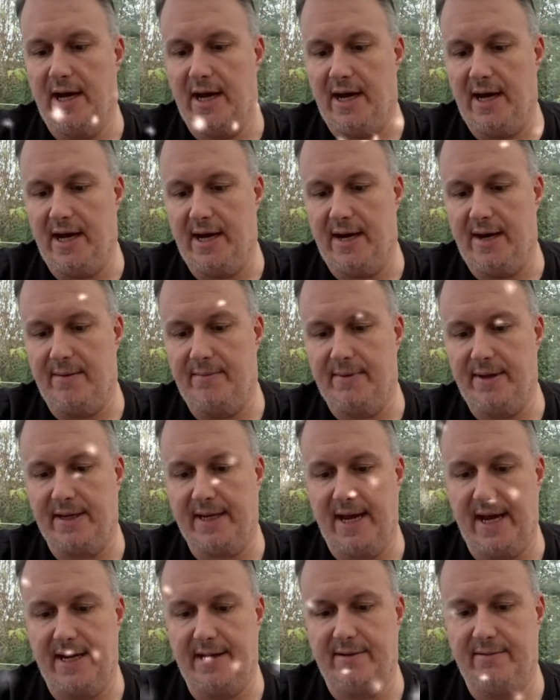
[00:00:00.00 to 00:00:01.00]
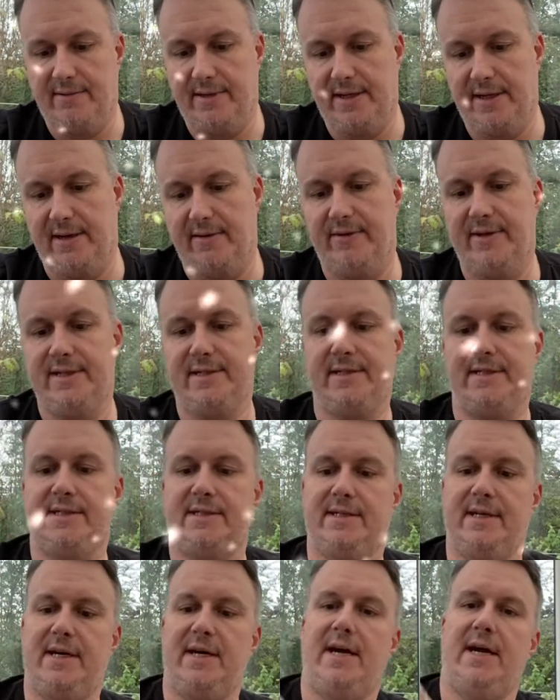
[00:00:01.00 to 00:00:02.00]
Again, you know, this
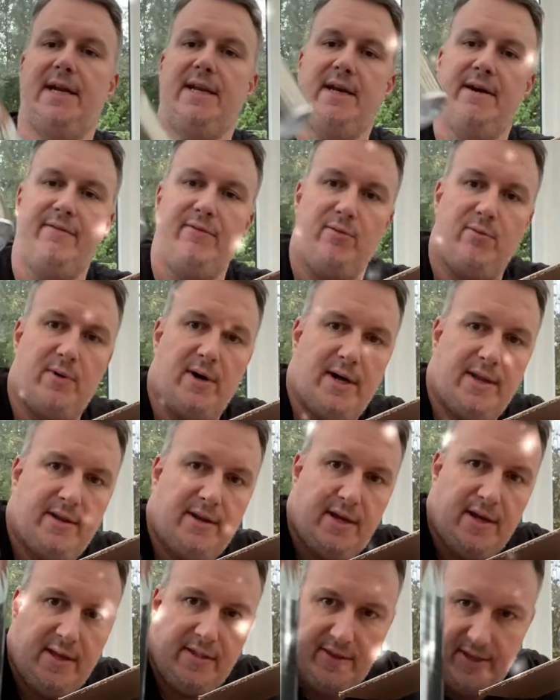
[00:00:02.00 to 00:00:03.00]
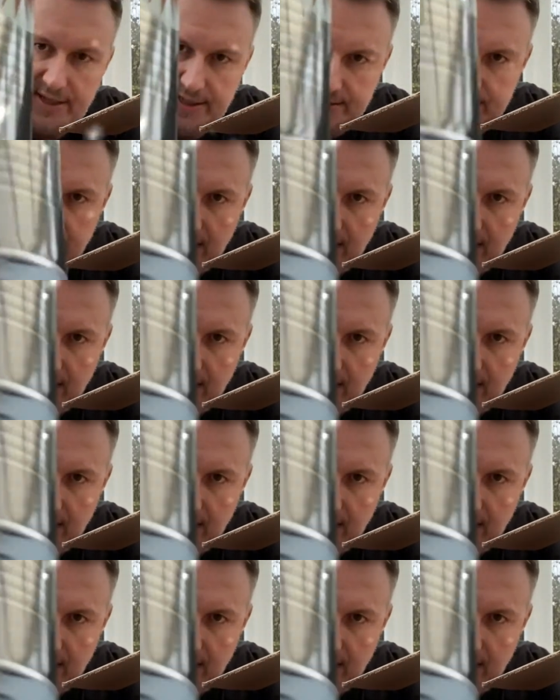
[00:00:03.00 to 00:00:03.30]
is another one that's